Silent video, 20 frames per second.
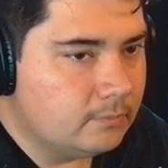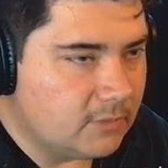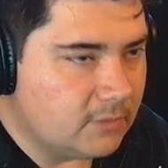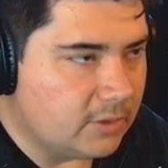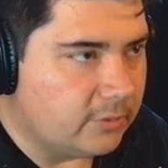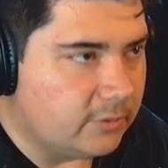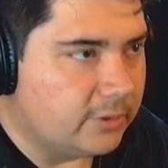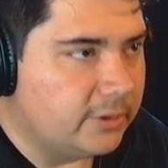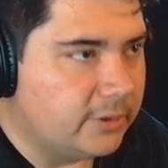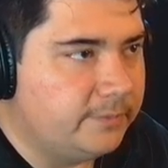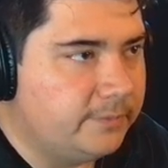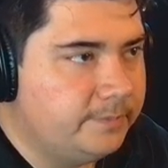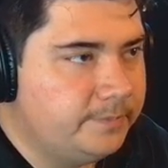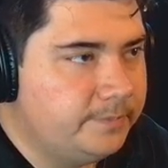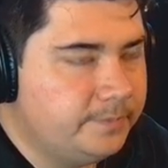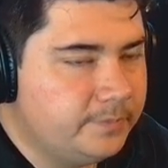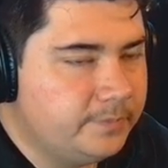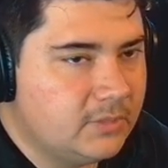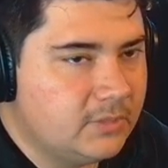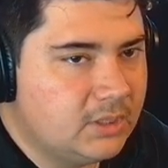There we go.
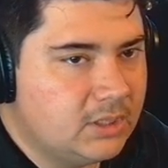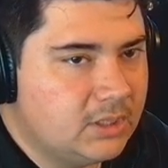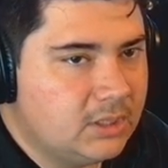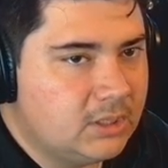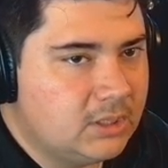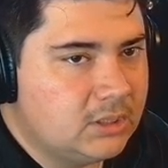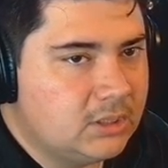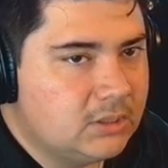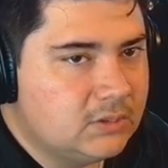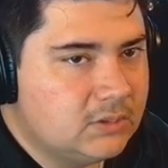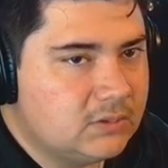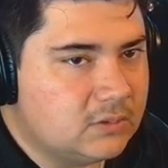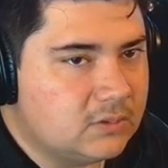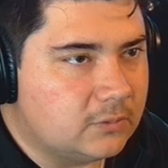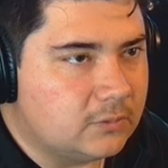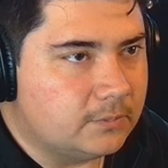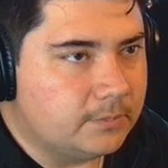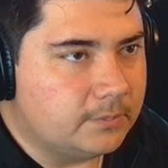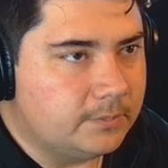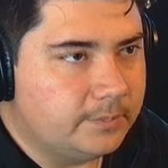
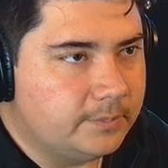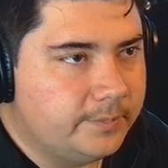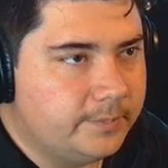So